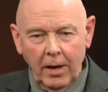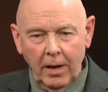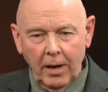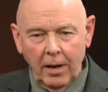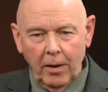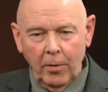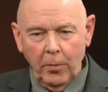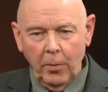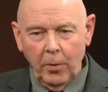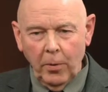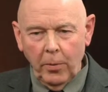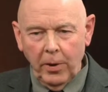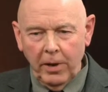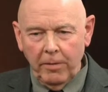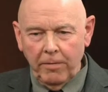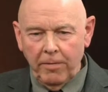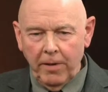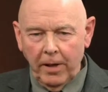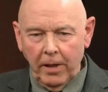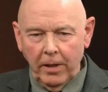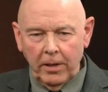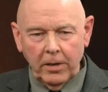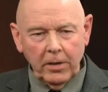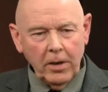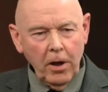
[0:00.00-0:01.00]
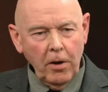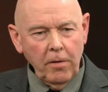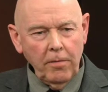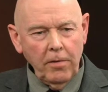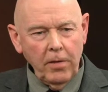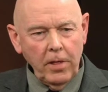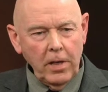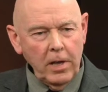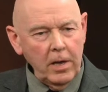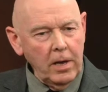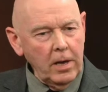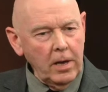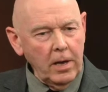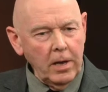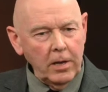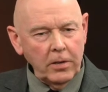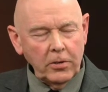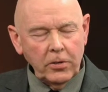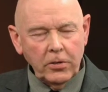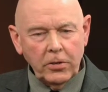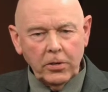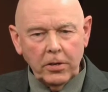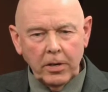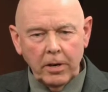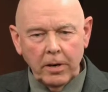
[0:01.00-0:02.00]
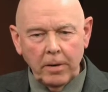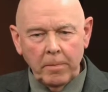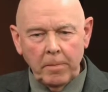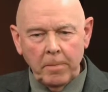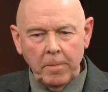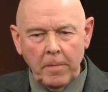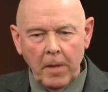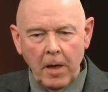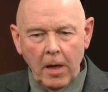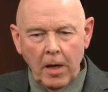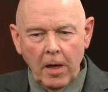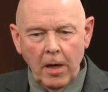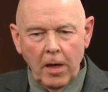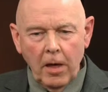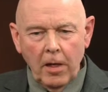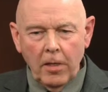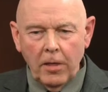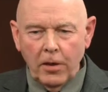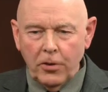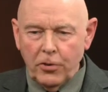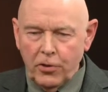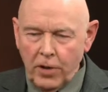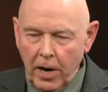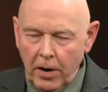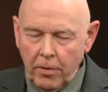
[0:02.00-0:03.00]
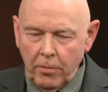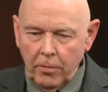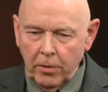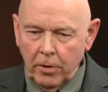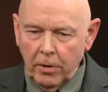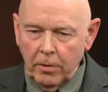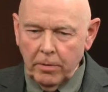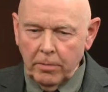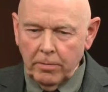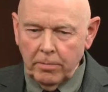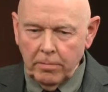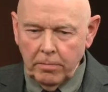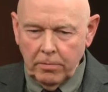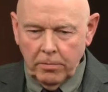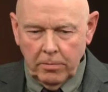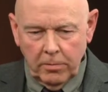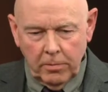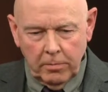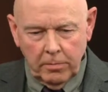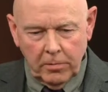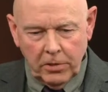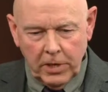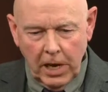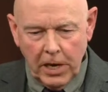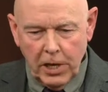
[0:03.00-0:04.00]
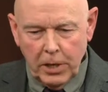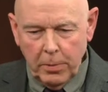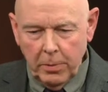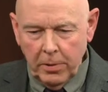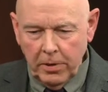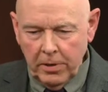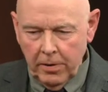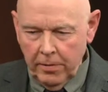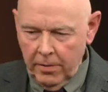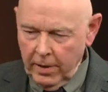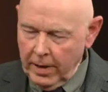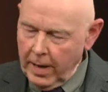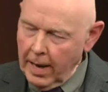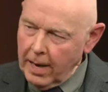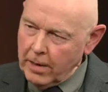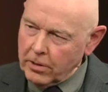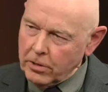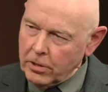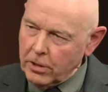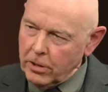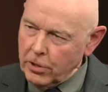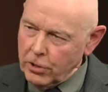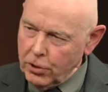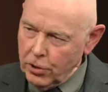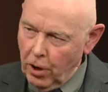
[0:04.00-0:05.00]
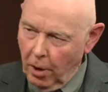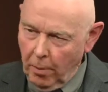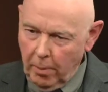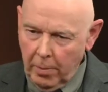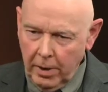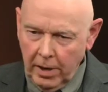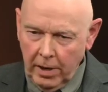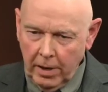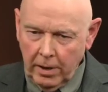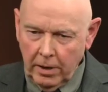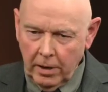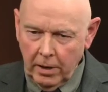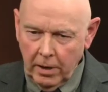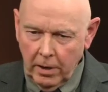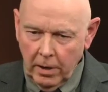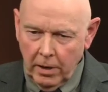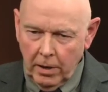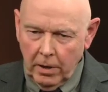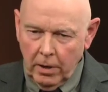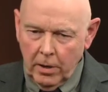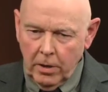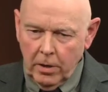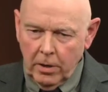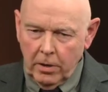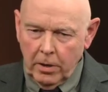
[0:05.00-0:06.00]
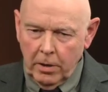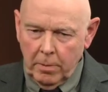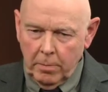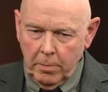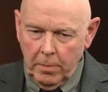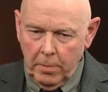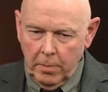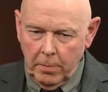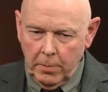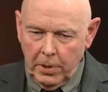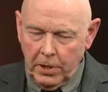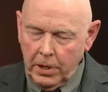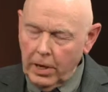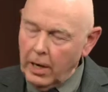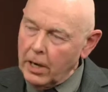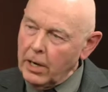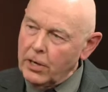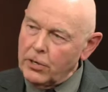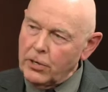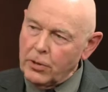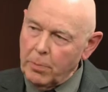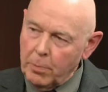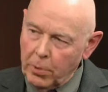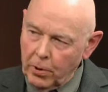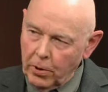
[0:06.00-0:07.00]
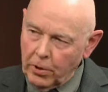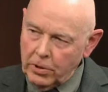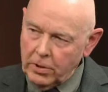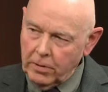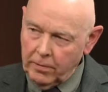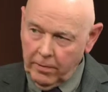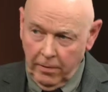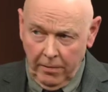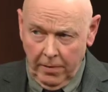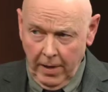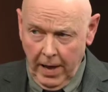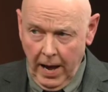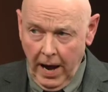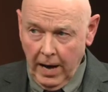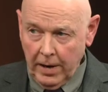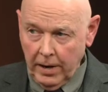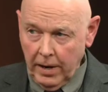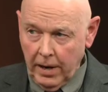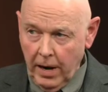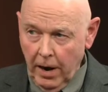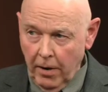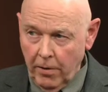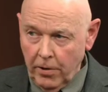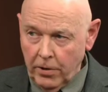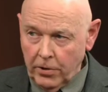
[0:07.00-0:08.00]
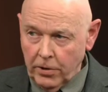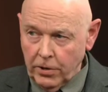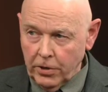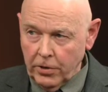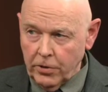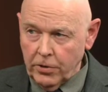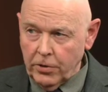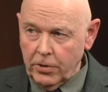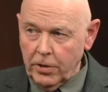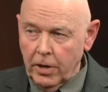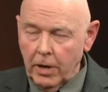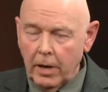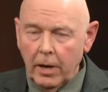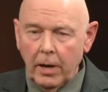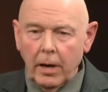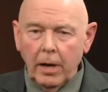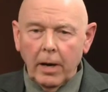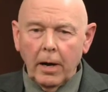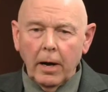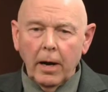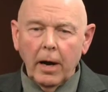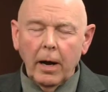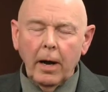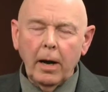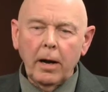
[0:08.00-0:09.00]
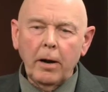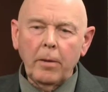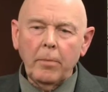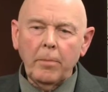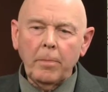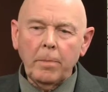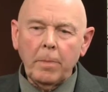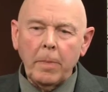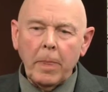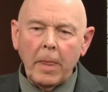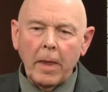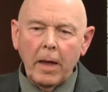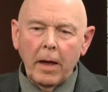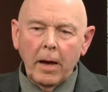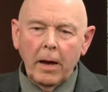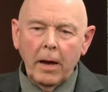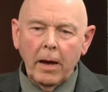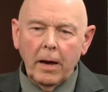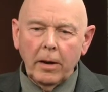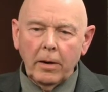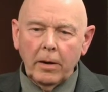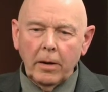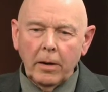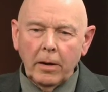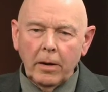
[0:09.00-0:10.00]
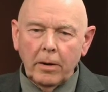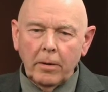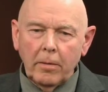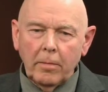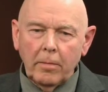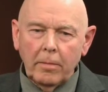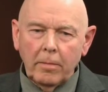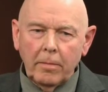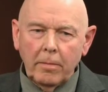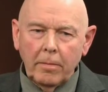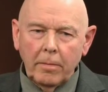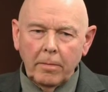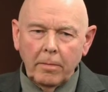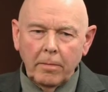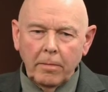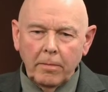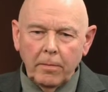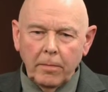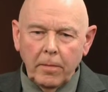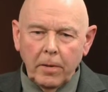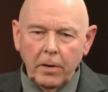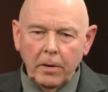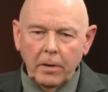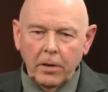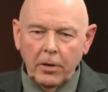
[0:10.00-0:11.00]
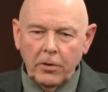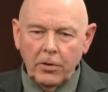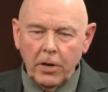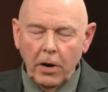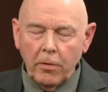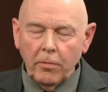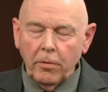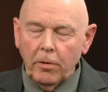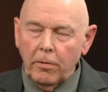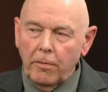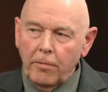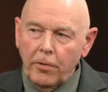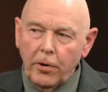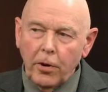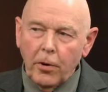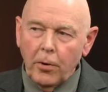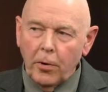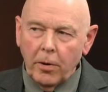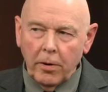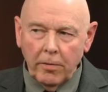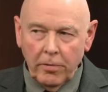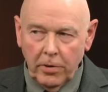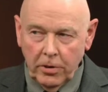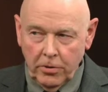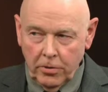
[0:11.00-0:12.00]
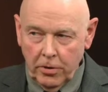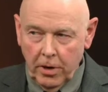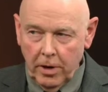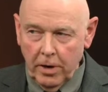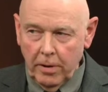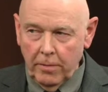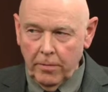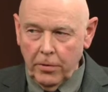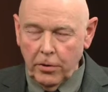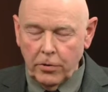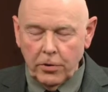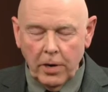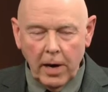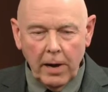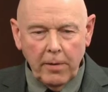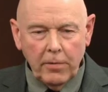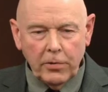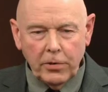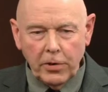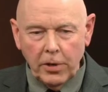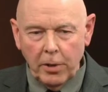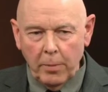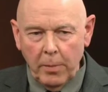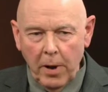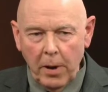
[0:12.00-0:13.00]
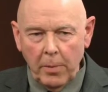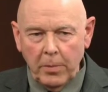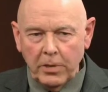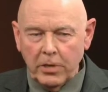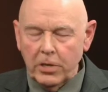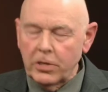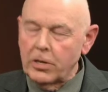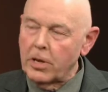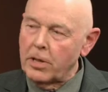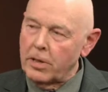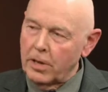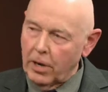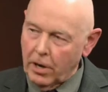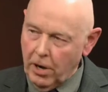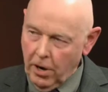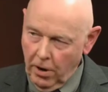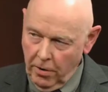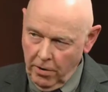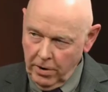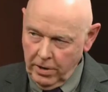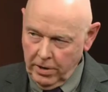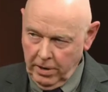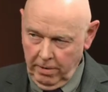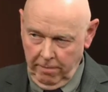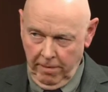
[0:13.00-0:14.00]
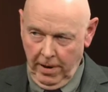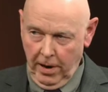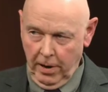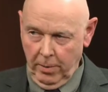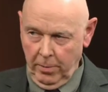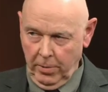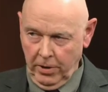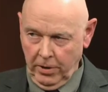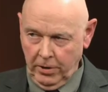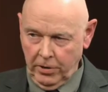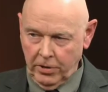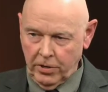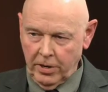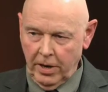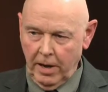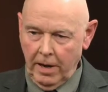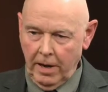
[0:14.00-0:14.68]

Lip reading: We felt that over the years, the general sentiment of the council has not been particularly supportive of the Hackney carriages, and the general view of the drivers at the moment is that the current development